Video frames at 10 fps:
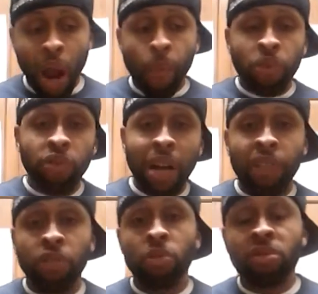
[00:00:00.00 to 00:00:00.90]
what I want you
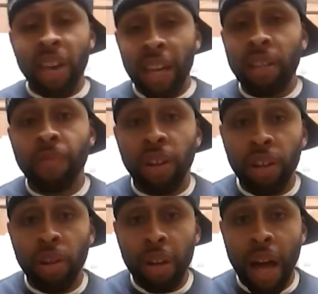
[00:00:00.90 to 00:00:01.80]
guys to do, take this
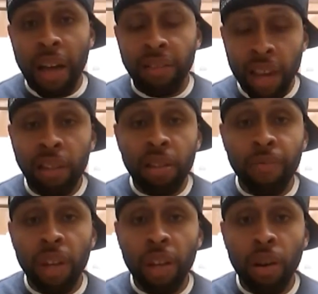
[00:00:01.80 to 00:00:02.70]
video, guys. Take
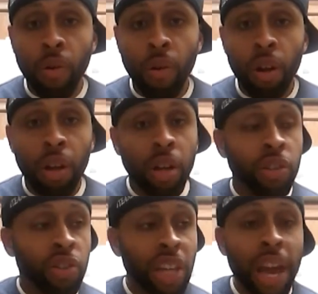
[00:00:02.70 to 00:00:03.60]
this video,
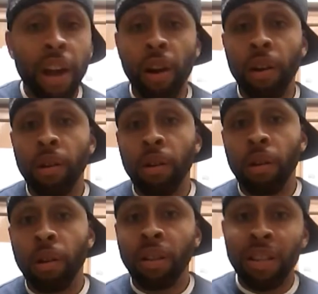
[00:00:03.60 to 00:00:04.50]
share
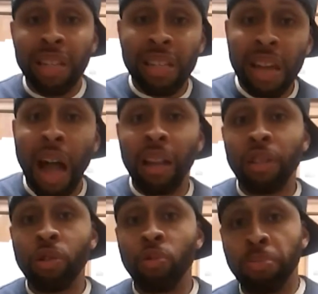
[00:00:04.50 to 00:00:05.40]
this
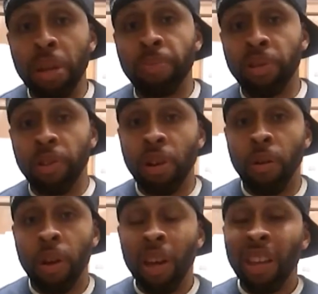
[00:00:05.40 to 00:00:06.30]
knowledge with people you
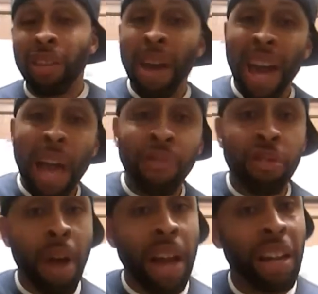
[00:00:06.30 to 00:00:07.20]
know. You may
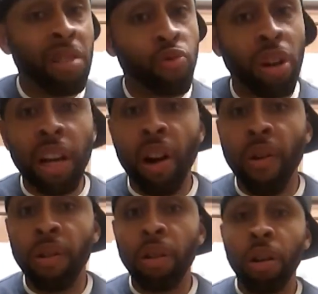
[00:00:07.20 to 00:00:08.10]
have somebody that's really
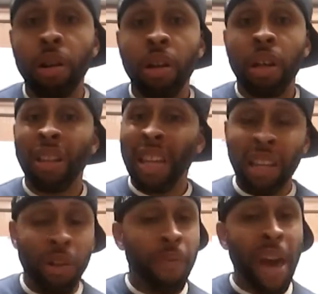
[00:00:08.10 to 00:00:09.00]
hurting in